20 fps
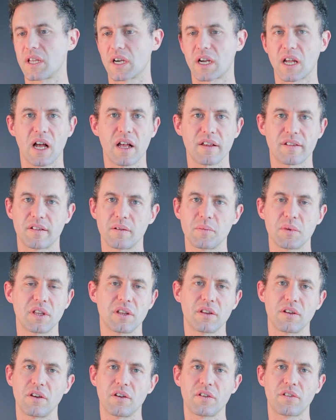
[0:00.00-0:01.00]
the customer
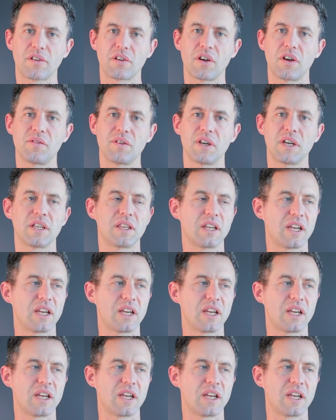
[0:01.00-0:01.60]
that you're serving,